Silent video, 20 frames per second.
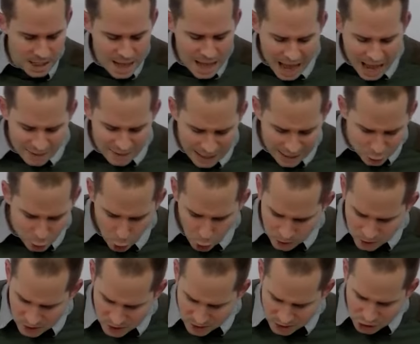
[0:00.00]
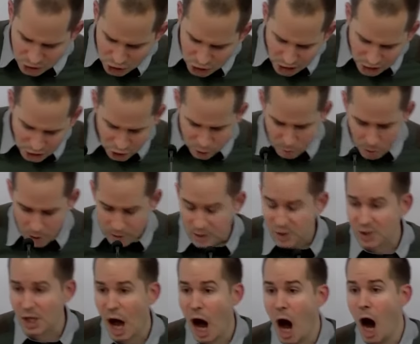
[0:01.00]
And then God's
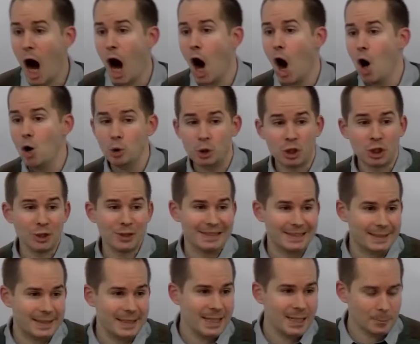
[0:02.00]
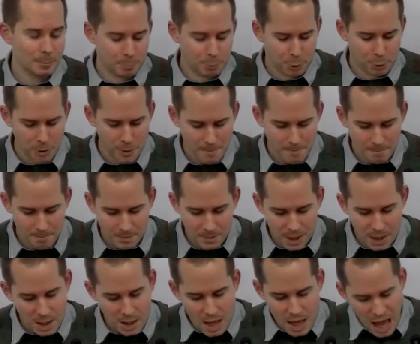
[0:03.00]
judgments are ocean deep.
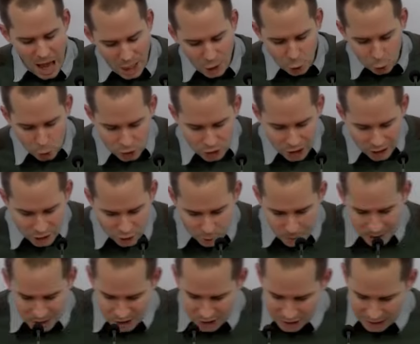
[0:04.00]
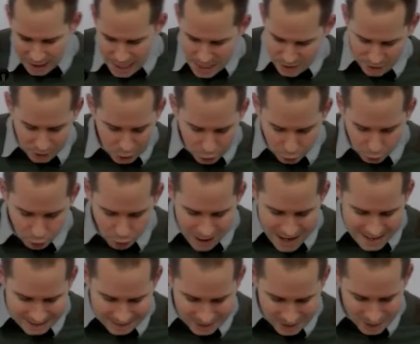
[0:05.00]
Your judgments are like the
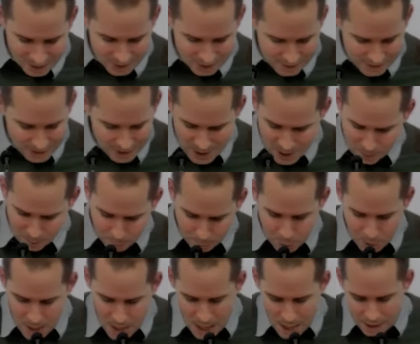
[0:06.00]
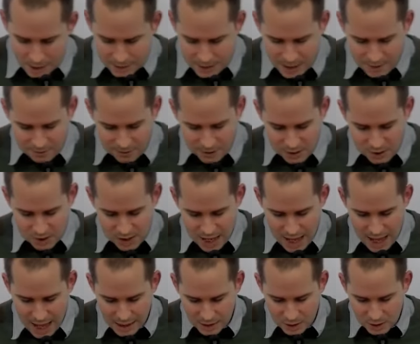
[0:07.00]
great deep, David
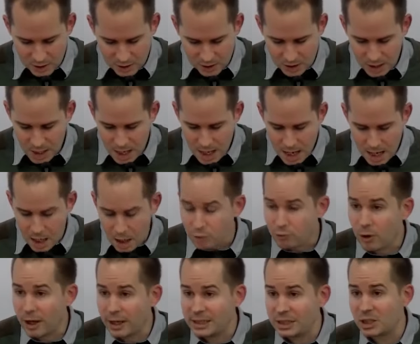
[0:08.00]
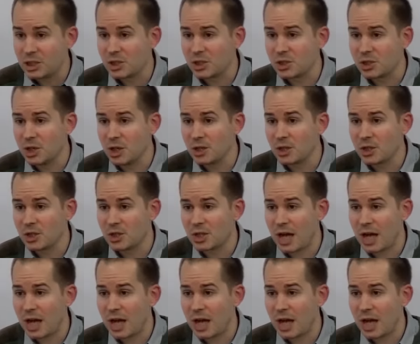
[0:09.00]
says. Righteousness